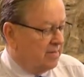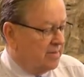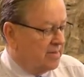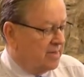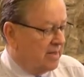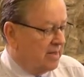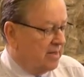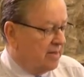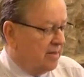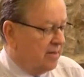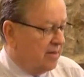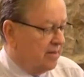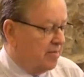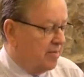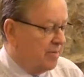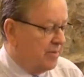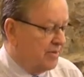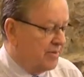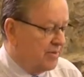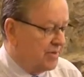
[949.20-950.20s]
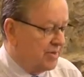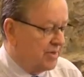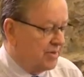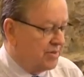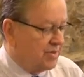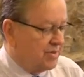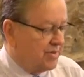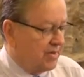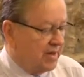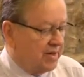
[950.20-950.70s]
say the Ottomans
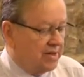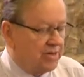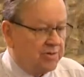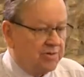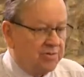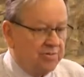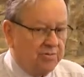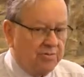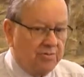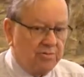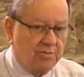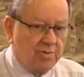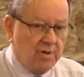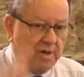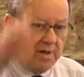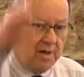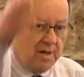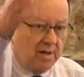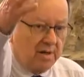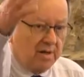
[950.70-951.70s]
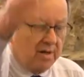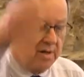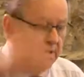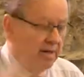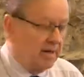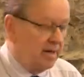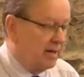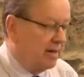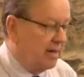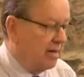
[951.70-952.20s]
stretched to
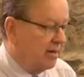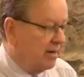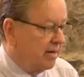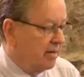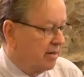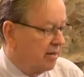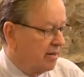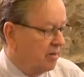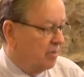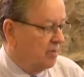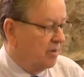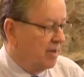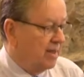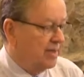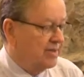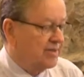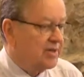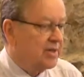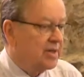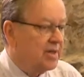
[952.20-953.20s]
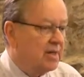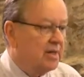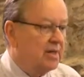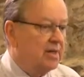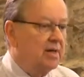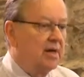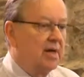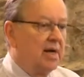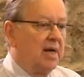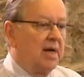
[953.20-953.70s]
Hungarian lowlands
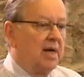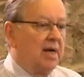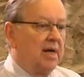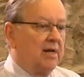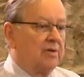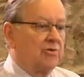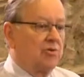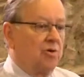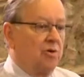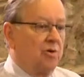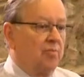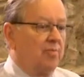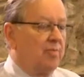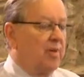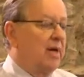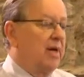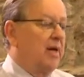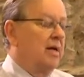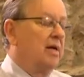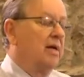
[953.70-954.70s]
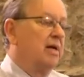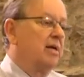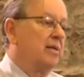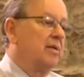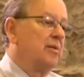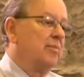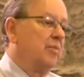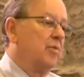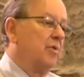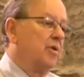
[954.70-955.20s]
here, and so on. But
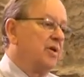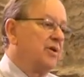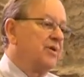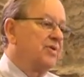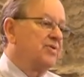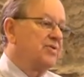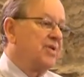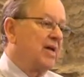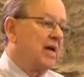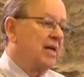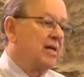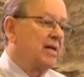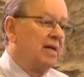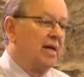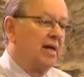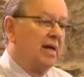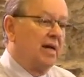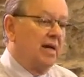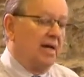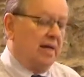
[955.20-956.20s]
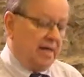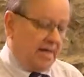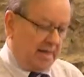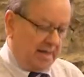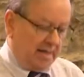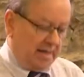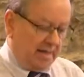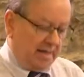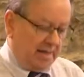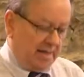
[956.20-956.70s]
the point is that
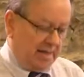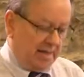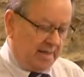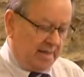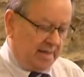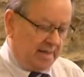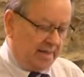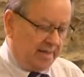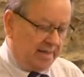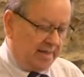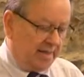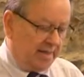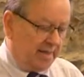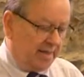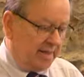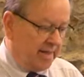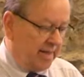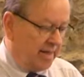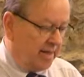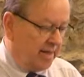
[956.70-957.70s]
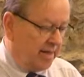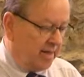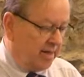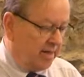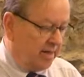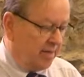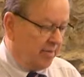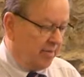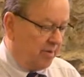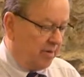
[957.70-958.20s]
the
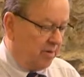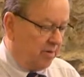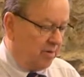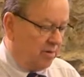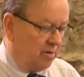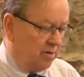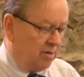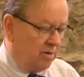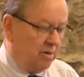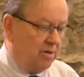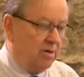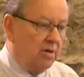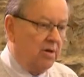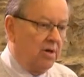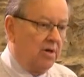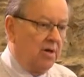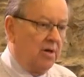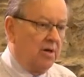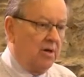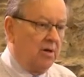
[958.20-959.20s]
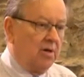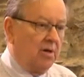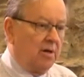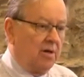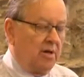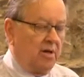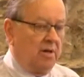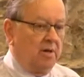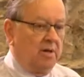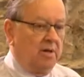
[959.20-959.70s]
Ottoman law
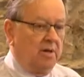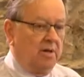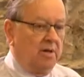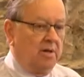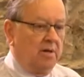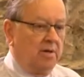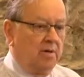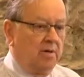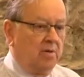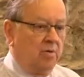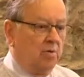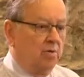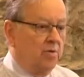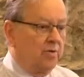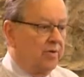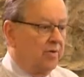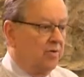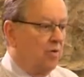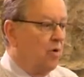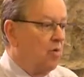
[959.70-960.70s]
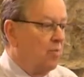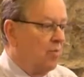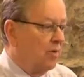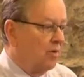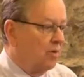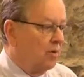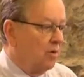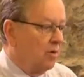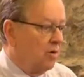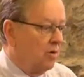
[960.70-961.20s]
or the
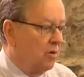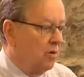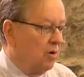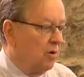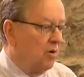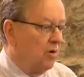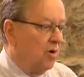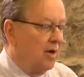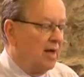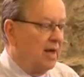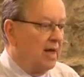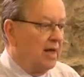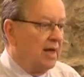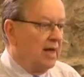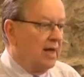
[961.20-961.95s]
Roman law